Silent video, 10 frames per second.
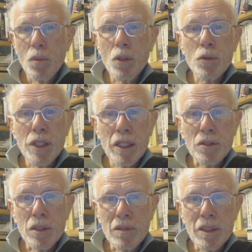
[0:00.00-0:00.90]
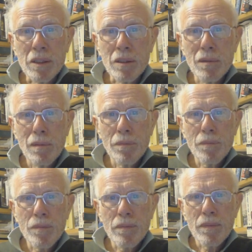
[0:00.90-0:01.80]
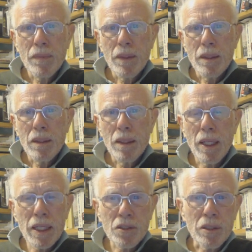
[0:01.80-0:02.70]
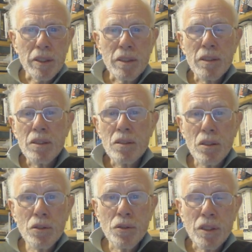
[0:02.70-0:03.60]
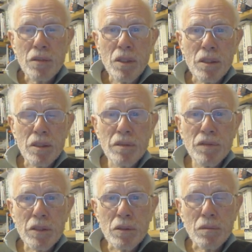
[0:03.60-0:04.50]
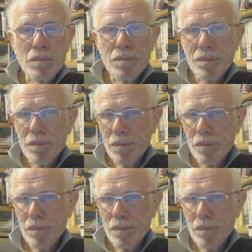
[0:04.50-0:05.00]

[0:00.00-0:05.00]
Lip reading: Oh, yes, there is. Actually, the solution is rather difficult,